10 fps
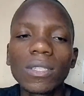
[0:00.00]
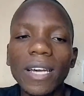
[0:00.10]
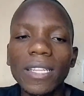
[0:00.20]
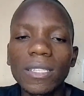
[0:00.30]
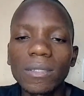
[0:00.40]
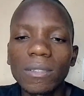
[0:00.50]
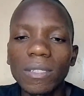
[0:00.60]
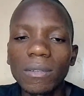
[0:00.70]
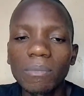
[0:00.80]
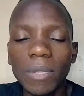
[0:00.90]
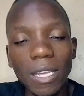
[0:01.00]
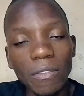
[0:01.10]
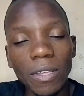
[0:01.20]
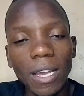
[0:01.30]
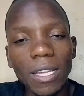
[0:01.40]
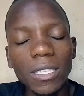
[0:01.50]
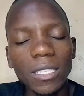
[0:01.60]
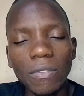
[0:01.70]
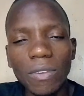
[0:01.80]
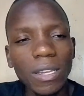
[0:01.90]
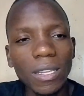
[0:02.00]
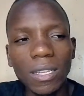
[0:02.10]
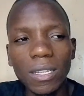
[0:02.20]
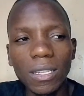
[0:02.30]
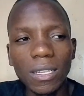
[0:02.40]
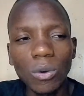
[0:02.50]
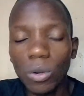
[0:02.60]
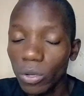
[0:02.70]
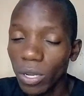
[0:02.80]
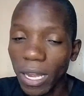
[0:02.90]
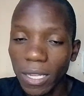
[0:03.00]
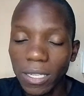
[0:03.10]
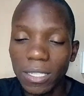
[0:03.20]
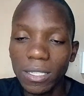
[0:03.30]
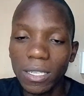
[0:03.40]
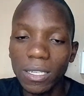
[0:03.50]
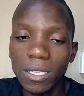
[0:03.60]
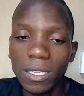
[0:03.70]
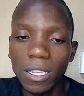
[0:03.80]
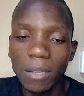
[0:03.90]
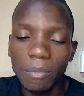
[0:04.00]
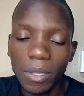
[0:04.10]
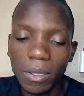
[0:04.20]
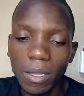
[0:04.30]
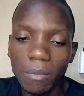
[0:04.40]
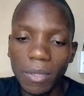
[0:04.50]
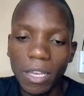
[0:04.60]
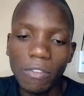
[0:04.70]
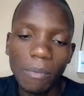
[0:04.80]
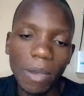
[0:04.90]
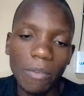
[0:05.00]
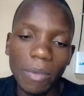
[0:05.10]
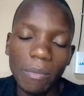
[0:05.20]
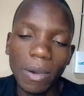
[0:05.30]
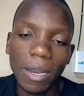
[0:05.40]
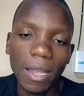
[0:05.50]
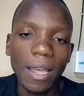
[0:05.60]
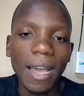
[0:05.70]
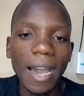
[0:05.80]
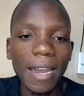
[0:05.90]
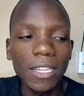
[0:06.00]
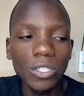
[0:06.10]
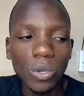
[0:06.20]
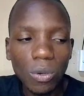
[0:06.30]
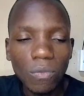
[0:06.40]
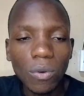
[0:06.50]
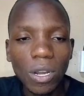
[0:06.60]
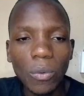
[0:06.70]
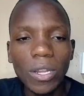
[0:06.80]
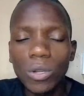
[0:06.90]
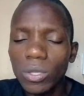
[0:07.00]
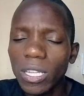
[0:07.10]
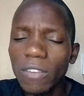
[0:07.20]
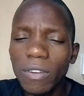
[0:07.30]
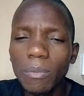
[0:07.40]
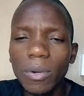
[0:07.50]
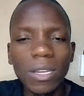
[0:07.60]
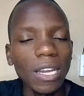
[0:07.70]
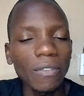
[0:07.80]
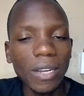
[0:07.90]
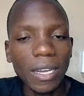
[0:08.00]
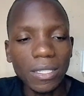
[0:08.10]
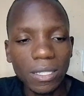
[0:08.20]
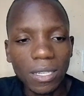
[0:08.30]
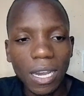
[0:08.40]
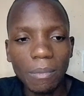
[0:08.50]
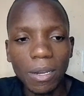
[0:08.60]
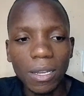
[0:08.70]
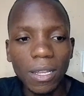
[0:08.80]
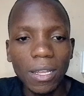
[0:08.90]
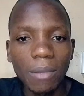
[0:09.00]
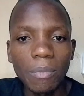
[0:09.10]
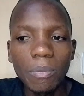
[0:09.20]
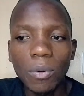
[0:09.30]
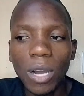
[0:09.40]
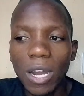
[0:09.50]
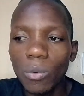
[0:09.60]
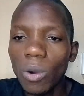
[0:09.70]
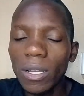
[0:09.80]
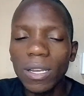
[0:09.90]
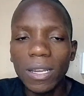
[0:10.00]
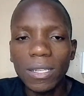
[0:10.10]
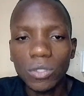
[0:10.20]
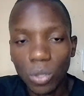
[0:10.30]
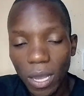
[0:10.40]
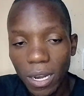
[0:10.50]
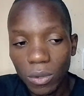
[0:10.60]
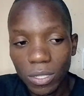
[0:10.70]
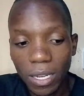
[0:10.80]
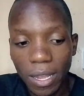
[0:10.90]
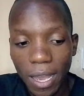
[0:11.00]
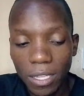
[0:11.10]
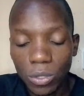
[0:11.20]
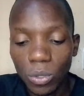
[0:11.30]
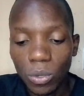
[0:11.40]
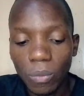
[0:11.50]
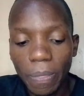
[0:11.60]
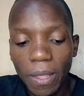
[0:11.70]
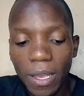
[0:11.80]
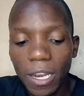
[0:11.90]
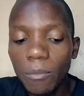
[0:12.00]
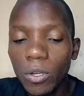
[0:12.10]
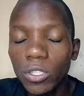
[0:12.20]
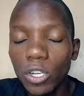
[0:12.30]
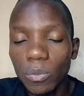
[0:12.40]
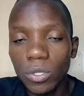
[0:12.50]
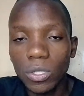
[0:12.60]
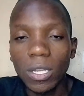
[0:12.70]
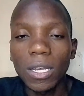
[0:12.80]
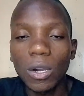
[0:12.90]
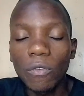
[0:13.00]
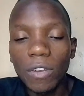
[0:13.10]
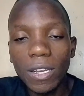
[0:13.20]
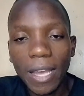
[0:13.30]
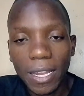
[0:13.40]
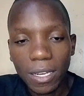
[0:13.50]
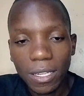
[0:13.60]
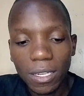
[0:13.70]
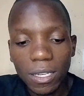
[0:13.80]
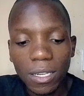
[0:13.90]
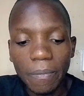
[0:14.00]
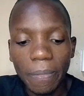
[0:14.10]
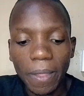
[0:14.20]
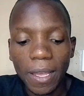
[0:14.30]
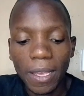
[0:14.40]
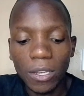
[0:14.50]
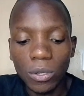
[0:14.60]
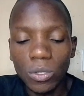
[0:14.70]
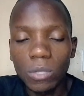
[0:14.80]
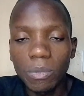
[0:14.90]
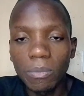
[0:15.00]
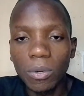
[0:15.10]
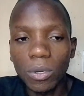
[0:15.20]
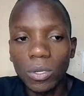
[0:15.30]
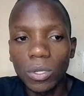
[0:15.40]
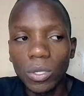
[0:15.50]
that behavior, it's a very colonial, as I said, behavior by PayPal, and it should look for a way. Not everybody in Africa is a scammer. People are working so hard outside here. As you know, remote jobs, COVID-19 introduced people